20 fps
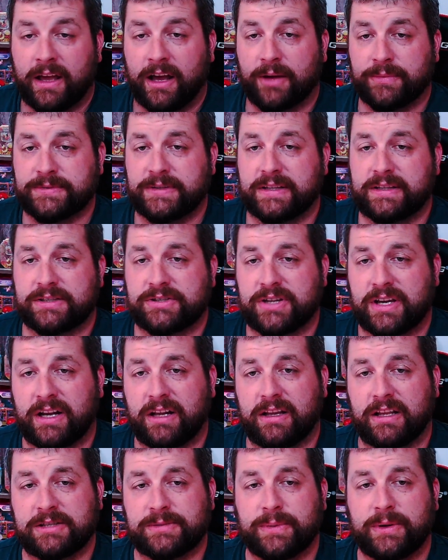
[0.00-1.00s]
Helps out the
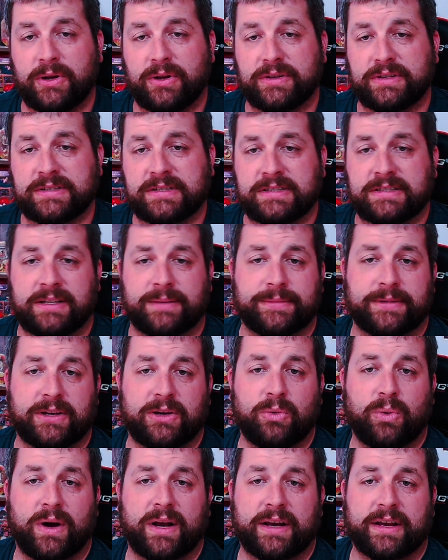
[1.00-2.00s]
channel, lets me know this is something
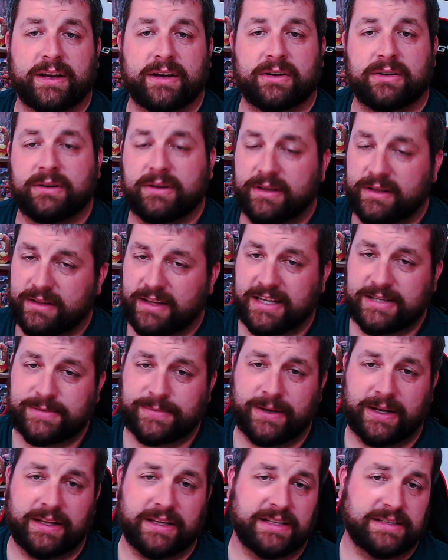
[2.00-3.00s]
you want to hear. Last
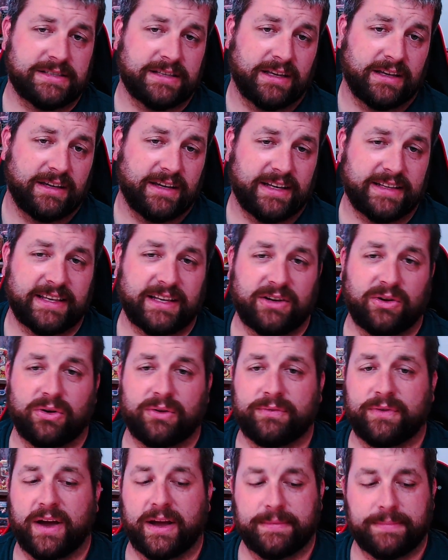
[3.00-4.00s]
but not least, hit that
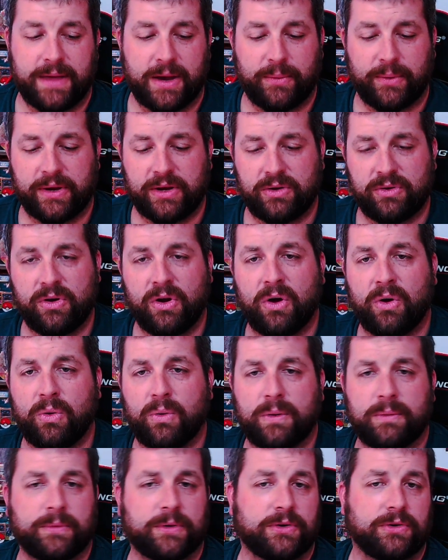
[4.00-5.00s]
notify. That way you know
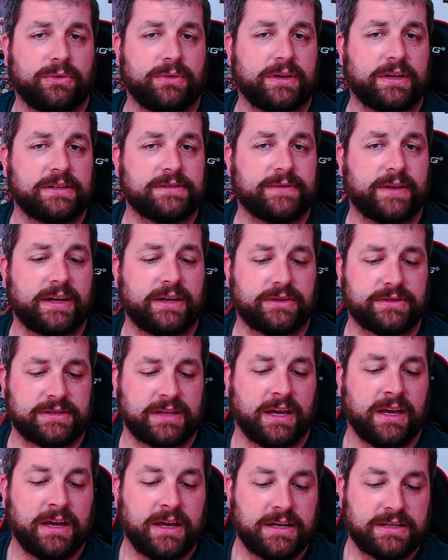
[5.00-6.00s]
when we're doing these videos
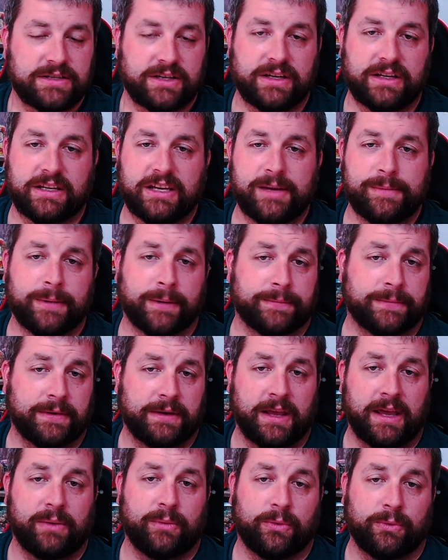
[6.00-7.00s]
so you can keep up to
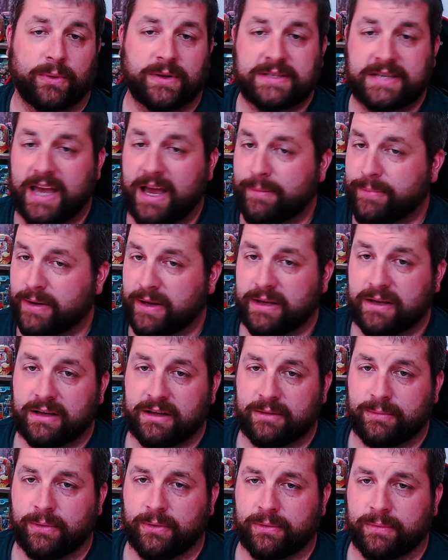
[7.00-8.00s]
date with what's happening
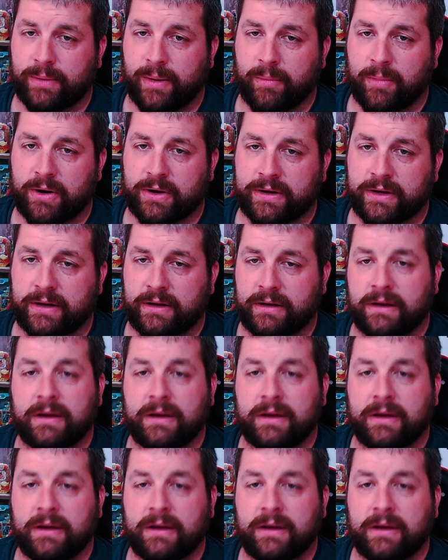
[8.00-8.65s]
in the Pokemon market.